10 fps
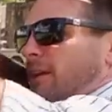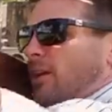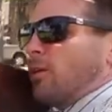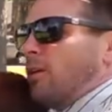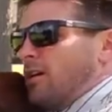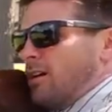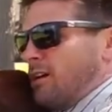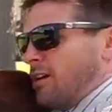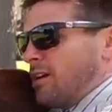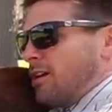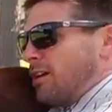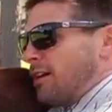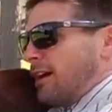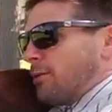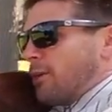we go.
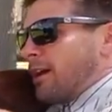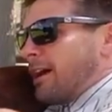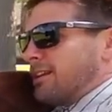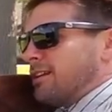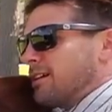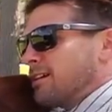All right,